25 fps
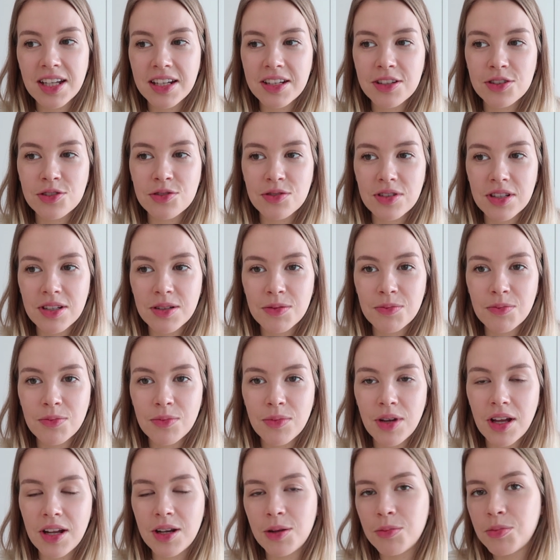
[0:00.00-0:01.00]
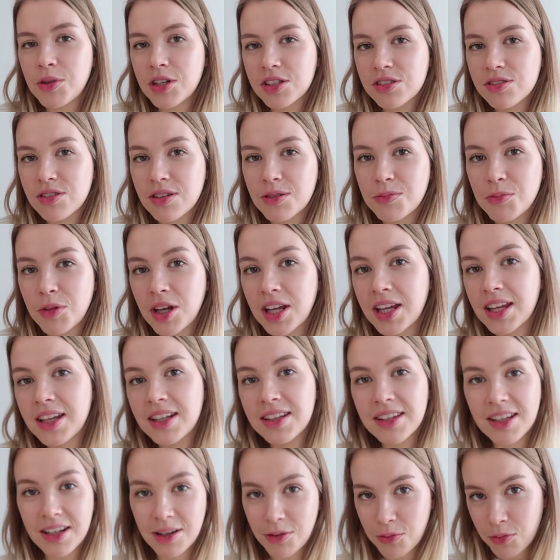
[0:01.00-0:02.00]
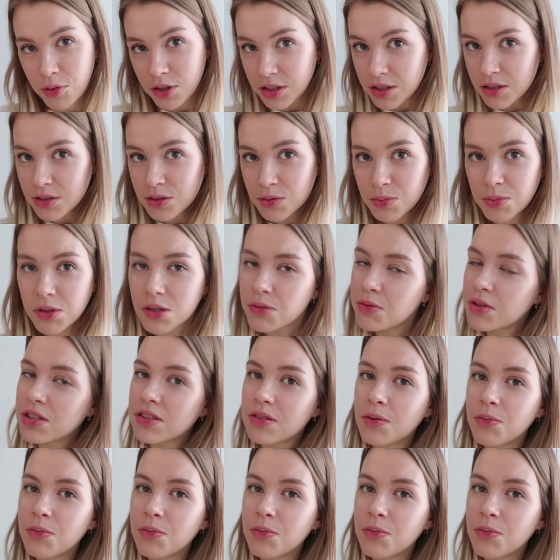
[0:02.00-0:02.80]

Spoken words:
had a dream and a picture in my head that I wanted to be with